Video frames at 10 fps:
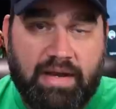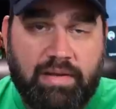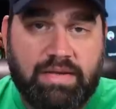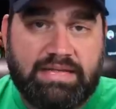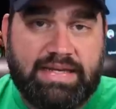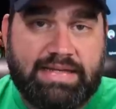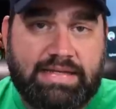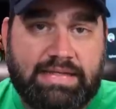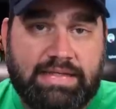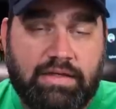My name is
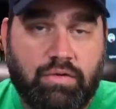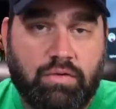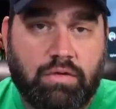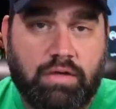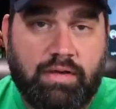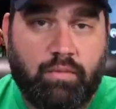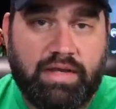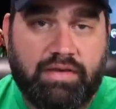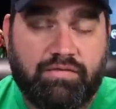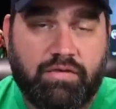Andy Signore, and
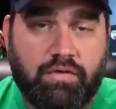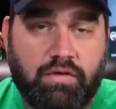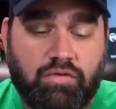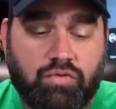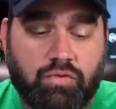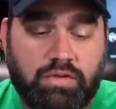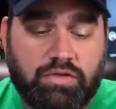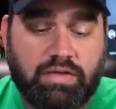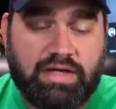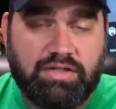we have truly
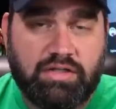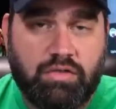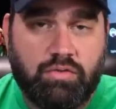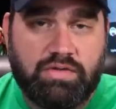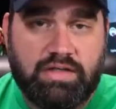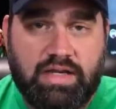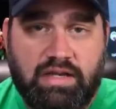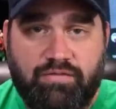tragic news today.